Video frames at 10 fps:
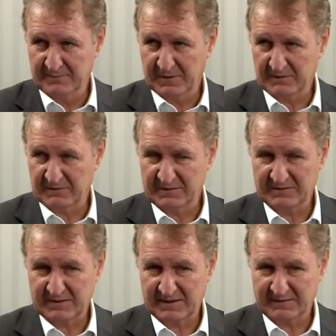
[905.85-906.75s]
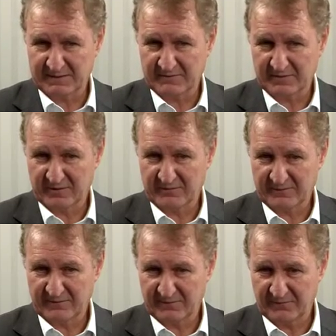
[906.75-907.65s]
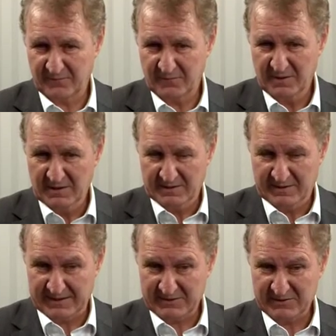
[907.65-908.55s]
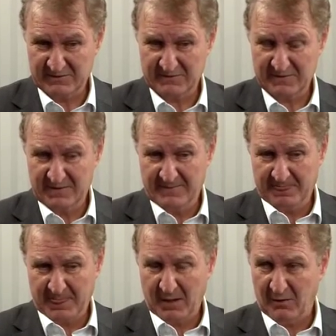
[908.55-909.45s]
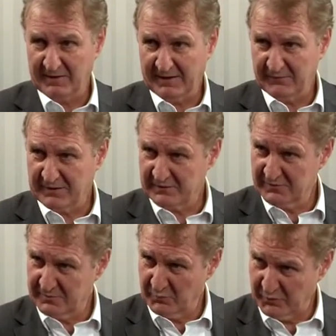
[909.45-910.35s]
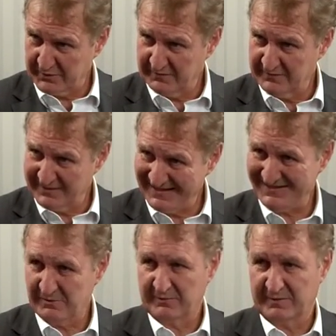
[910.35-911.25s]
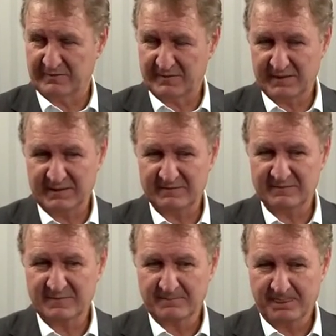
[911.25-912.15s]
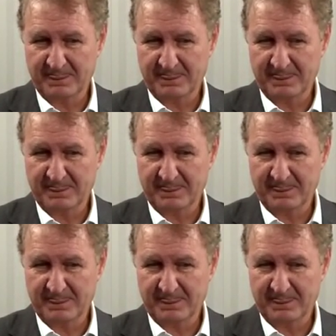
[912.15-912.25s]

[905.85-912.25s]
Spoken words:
Now she's saying that, the 54 nations of Africa should be working together on this. There is